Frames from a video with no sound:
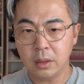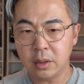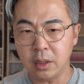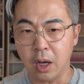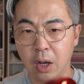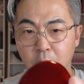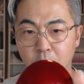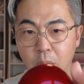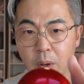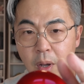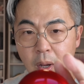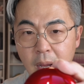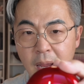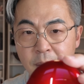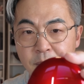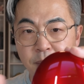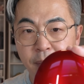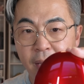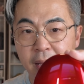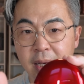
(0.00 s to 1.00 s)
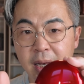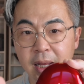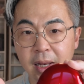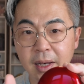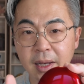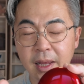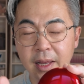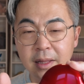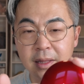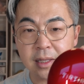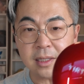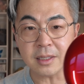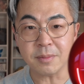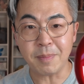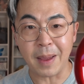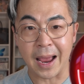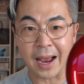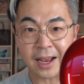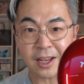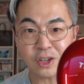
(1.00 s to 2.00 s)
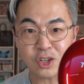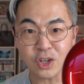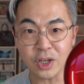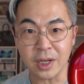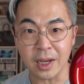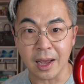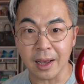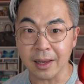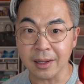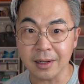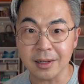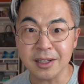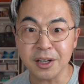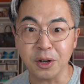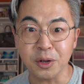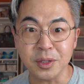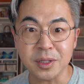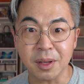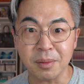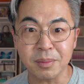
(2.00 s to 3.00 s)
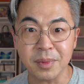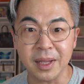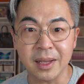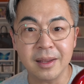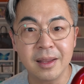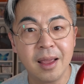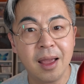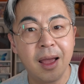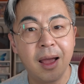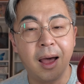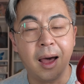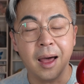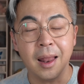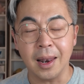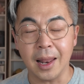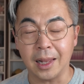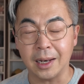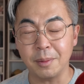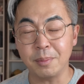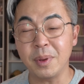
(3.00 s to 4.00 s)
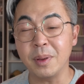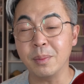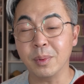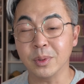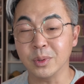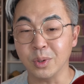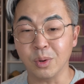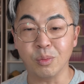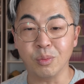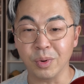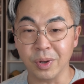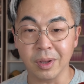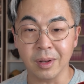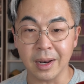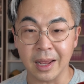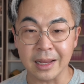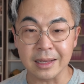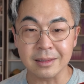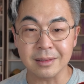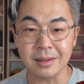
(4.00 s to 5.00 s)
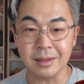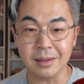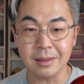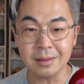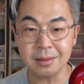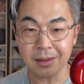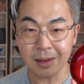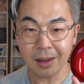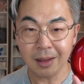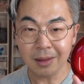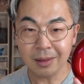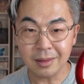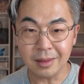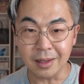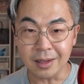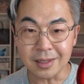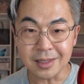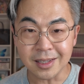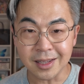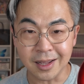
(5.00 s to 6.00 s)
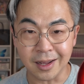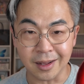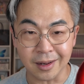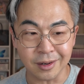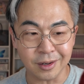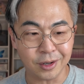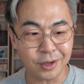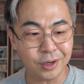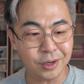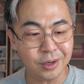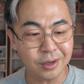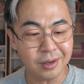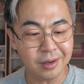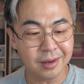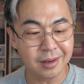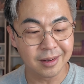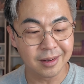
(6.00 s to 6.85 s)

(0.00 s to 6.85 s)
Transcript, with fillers: So immediately this packaging, I gotta tell you something. A lot of people don't realize this. This color